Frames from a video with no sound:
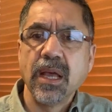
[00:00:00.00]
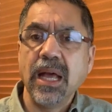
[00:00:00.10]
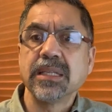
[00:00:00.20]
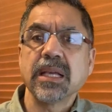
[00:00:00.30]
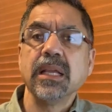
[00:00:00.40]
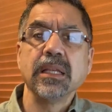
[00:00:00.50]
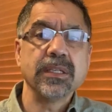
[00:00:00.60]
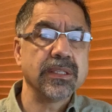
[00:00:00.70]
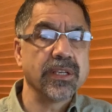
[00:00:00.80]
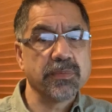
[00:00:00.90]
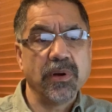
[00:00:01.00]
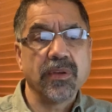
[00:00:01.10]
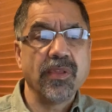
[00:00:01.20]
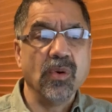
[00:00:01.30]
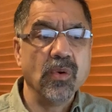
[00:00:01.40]
As a listener, as part
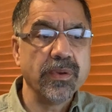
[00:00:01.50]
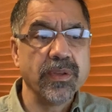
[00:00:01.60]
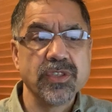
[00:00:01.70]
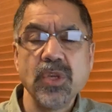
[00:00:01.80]
of the audience,